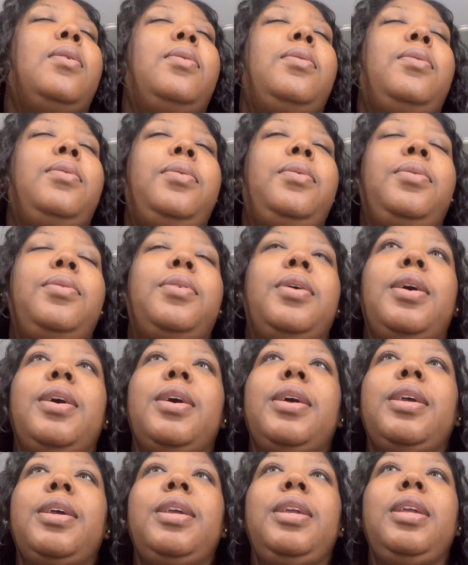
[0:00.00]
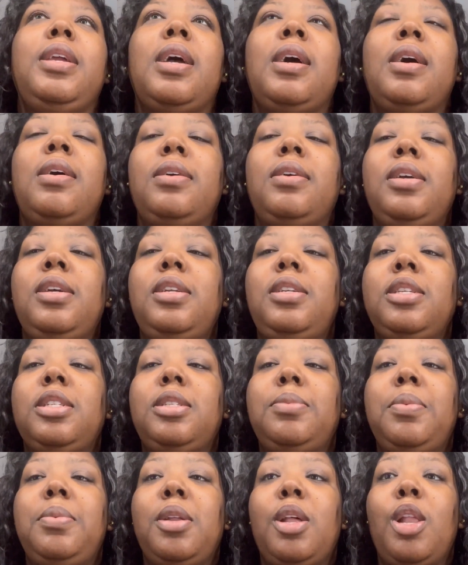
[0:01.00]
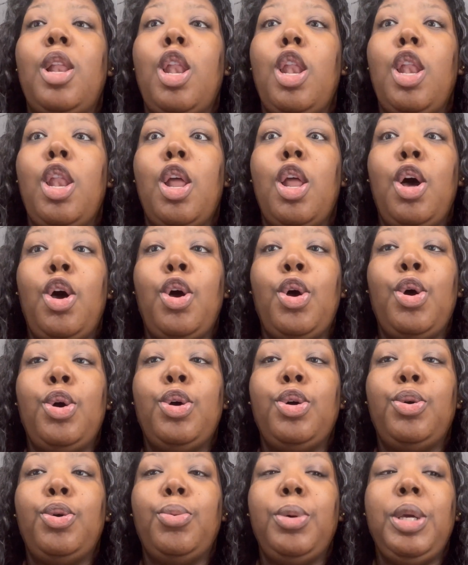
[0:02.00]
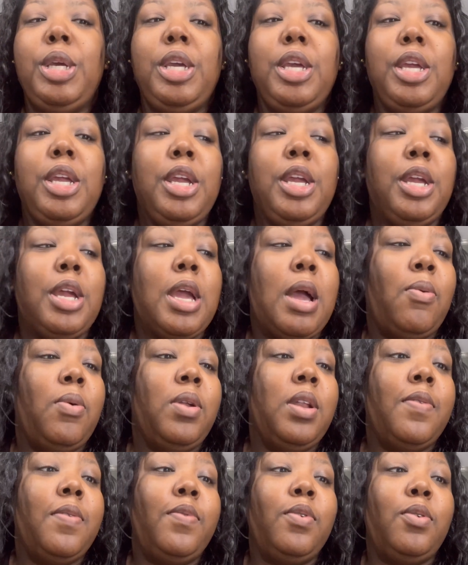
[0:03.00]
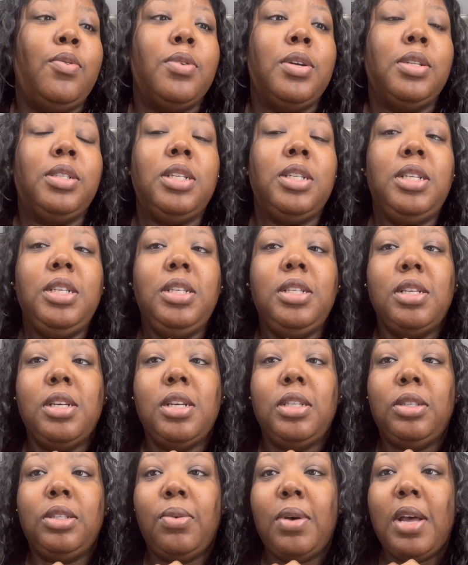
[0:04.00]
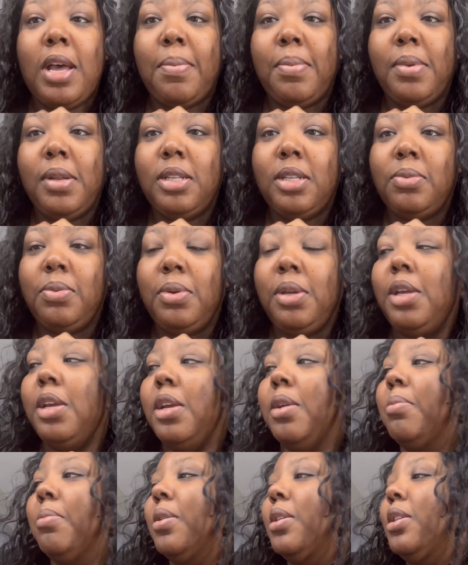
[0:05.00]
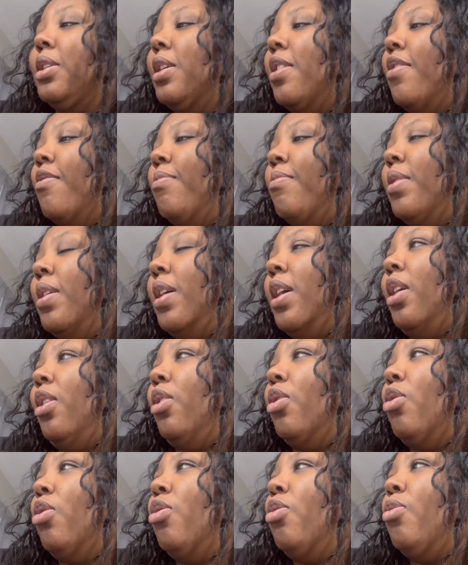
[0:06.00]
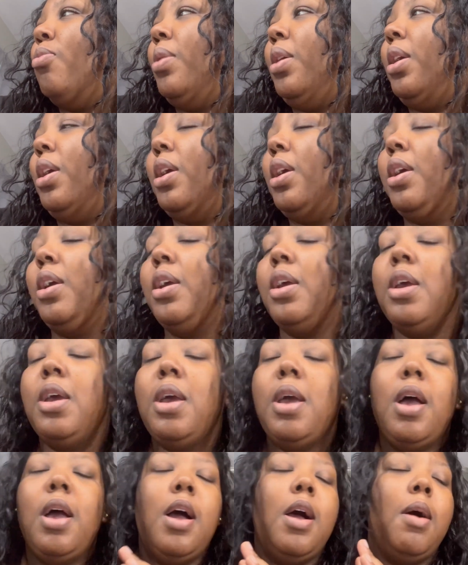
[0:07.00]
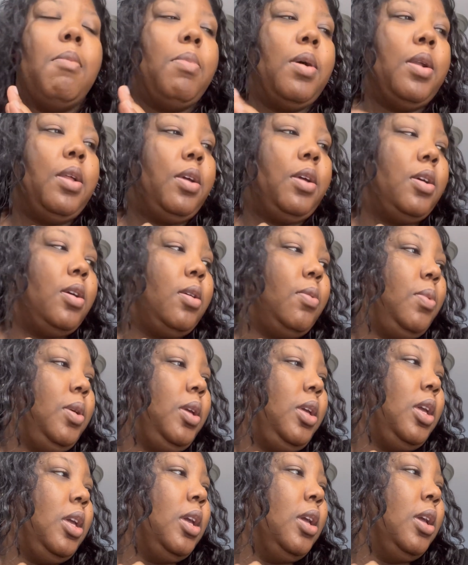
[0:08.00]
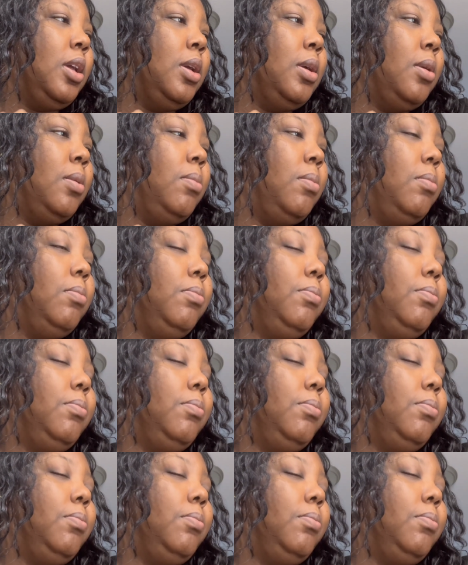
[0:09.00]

Whew, y'all, it's just been a long weekend. I will never go into details of what happened this weekend, but it has been a long weekend, but a good weekend.